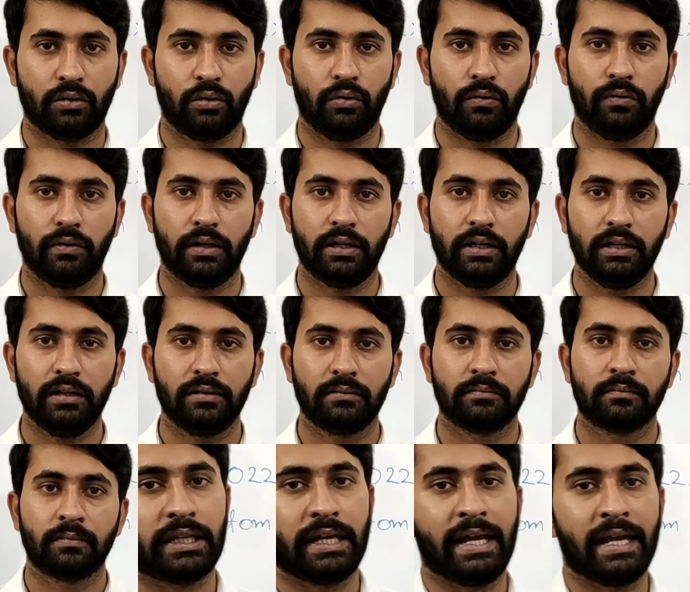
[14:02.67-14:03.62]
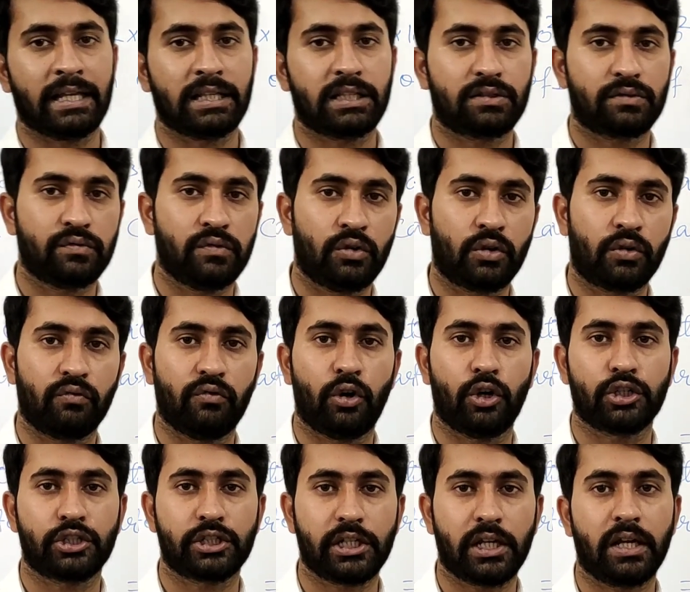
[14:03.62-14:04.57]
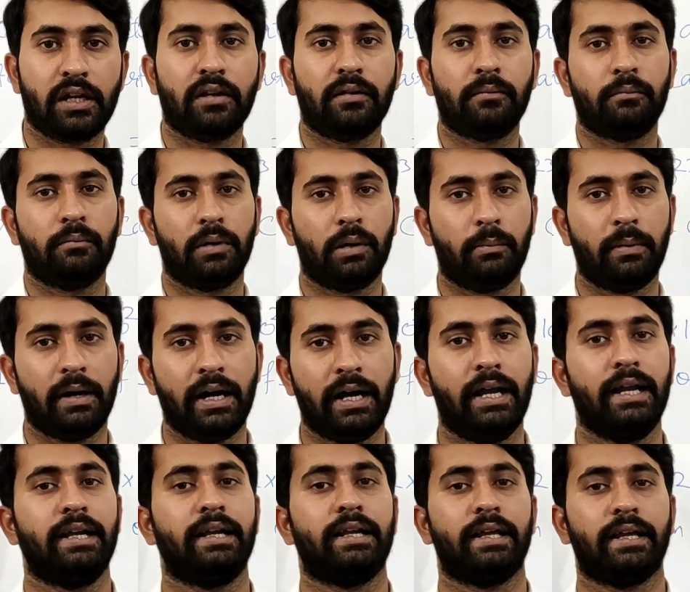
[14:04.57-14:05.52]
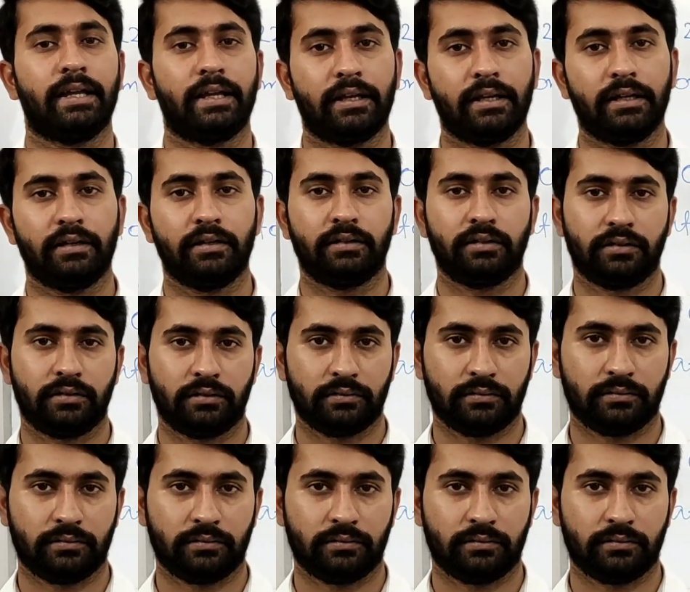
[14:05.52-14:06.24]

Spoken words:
over. Thanks for watching. Bye bye. Take care.